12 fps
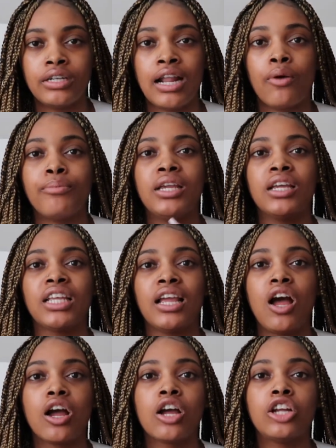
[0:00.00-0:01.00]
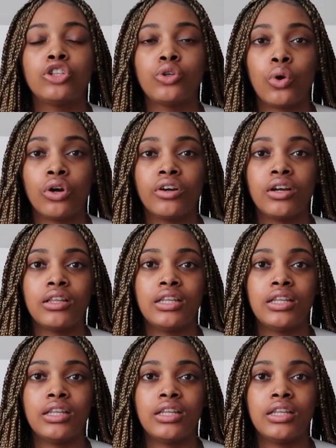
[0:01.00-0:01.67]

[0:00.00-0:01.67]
Now, because I got Contura,